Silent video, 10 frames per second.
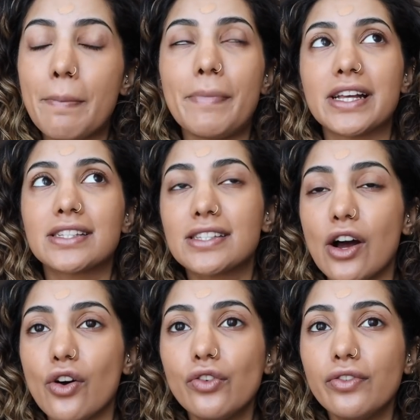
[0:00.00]

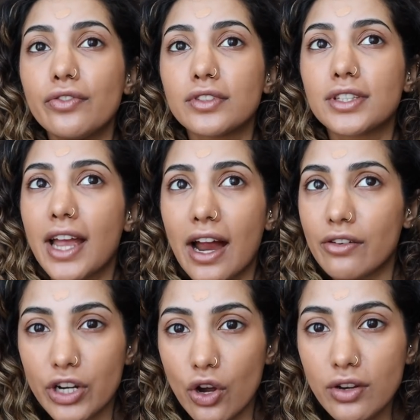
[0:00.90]
myself to
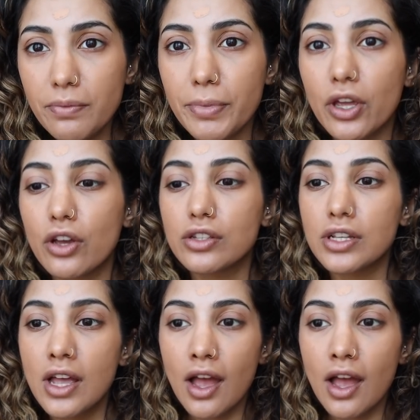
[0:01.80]
carry on, because